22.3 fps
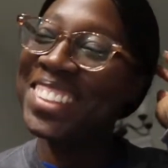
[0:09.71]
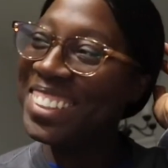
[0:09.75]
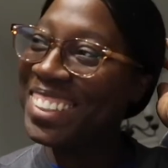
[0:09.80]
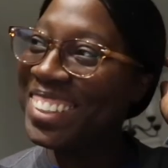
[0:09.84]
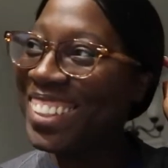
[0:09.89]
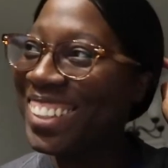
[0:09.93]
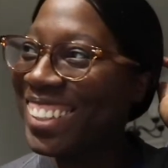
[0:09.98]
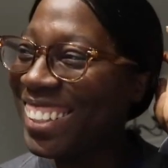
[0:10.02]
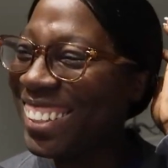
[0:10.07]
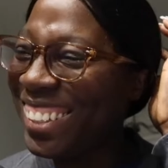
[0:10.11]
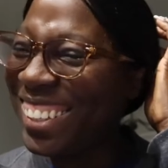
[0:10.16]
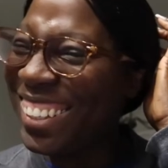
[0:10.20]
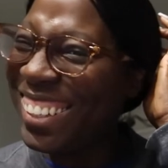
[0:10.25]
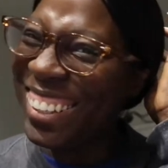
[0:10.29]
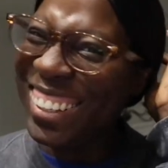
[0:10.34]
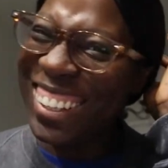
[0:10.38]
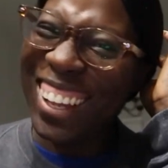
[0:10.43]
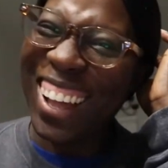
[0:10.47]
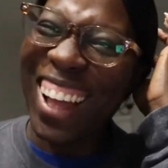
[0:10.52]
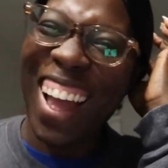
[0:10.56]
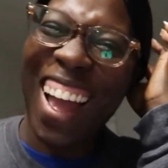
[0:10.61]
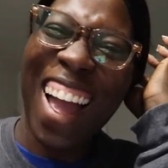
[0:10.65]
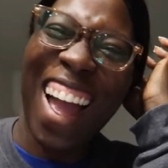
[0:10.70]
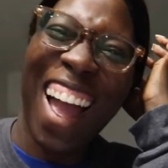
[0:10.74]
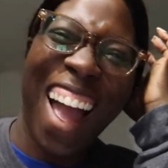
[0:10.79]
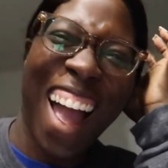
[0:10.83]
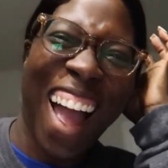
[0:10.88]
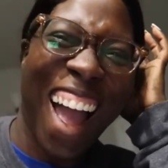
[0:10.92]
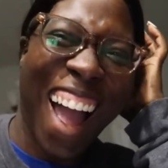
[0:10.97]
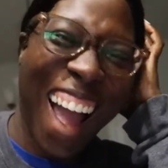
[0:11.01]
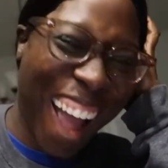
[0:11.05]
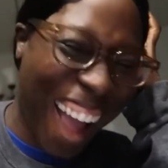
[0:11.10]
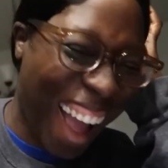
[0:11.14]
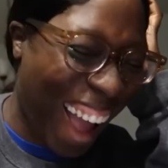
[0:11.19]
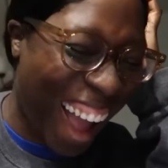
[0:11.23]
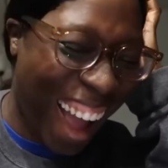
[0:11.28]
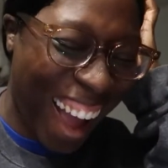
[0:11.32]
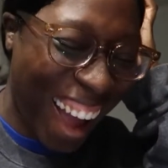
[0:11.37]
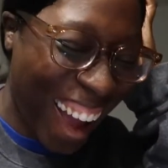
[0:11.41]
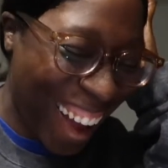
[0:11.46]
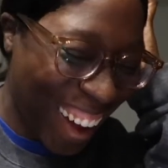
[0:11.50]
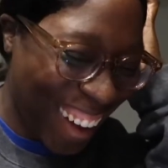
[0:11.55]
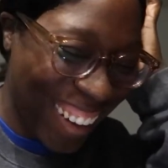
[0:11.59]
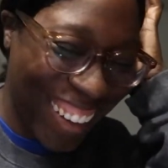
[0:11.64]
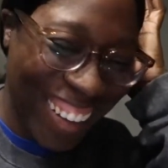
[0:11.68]
You're
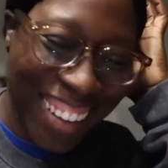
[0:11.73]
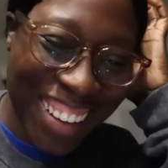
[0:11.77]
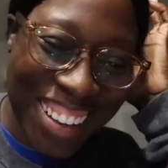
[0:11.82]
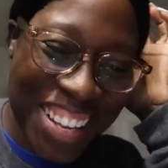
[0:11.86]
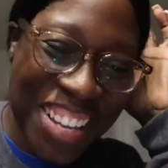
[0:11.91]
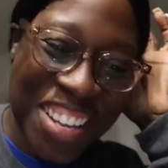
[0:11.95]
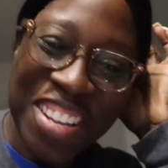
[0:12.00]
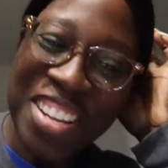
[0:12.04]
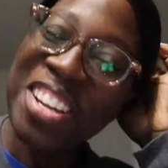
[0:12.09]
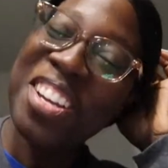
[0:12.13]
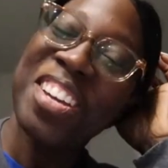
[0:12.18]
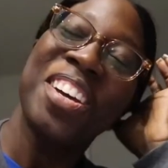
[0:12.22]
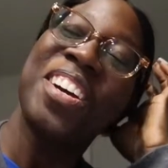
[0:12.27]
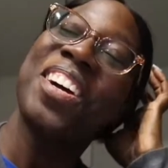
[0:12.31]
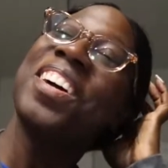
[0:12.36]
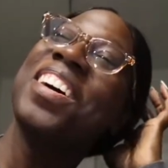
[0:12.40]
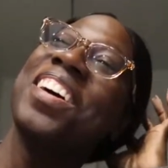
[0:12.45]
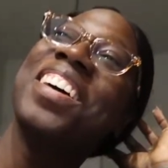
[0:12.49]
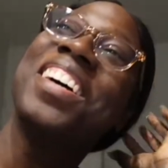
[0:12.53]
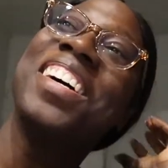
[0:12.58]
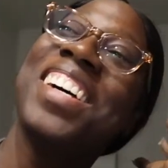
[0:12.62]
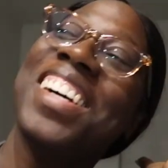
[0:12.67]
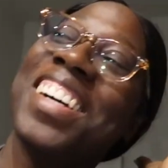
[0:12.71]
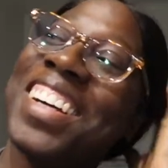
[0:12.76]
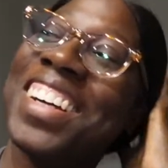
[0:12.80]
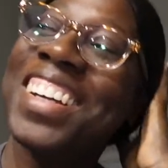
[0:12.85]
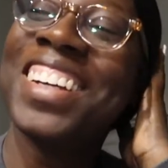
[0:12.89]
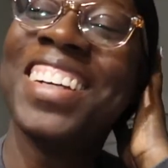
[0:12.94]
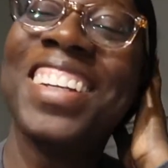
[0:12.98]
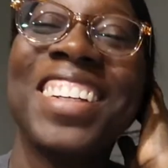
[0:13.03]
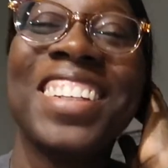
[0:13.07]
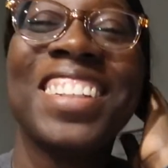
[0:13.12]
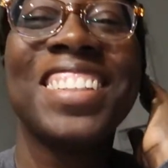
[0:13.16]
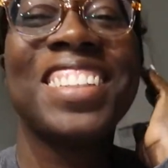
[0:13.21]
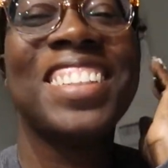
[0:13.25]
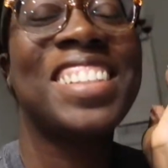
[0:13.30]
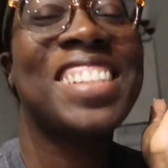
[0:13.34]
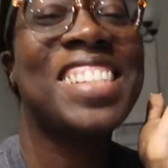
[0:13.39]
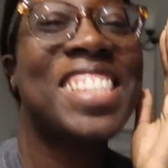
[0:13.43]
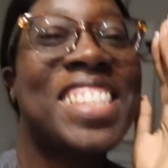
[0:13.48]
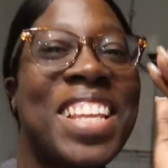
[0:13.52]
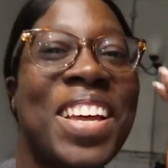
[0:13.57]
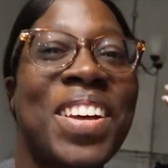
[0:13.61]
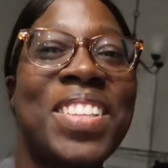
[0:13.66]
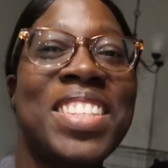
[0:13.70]
acting like a person right now.
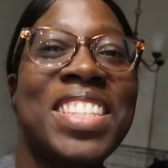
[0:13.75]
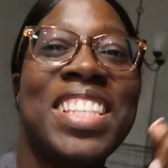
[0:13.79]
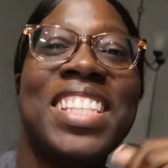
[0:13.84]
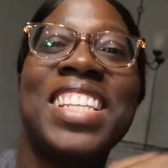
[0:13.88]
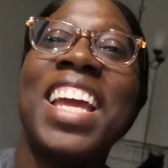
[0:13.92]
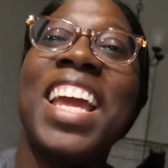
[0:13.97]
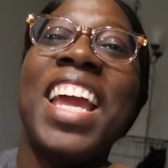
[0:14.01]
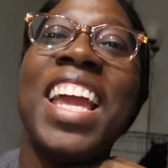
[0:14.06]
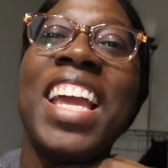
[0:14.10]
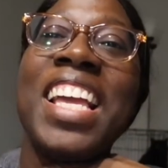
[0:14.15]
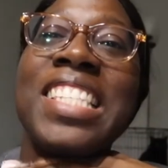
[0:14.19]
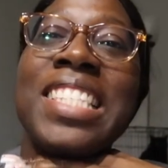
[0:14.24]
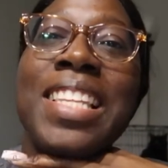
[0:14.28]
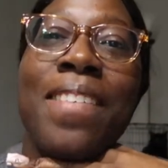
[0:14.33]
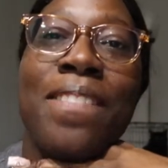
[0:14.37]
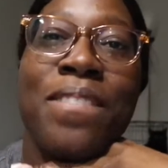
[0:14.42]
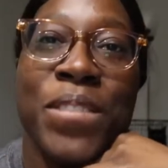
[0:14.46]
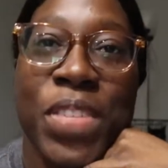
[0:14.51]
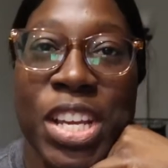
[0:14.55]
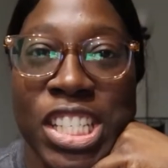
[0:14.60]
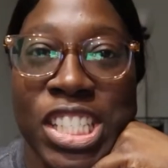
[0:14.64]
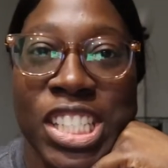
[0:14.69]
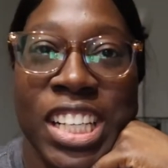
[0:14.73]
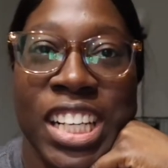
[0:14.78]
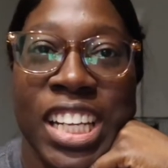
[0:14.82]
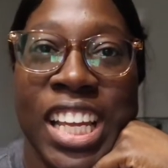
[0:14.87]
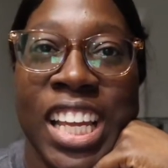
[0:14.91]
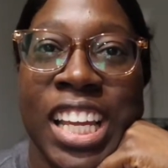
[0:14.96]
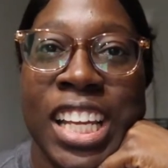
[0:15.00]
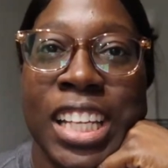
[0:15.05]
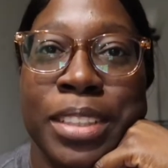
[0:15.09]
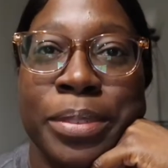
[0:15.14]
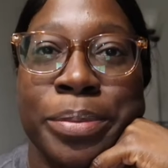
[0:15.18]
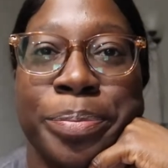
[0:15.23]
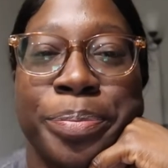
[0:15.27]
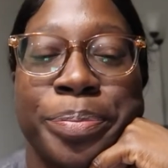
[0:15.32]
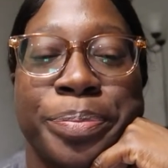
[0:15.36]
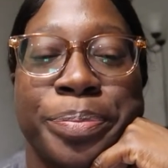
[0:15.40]
So today is officially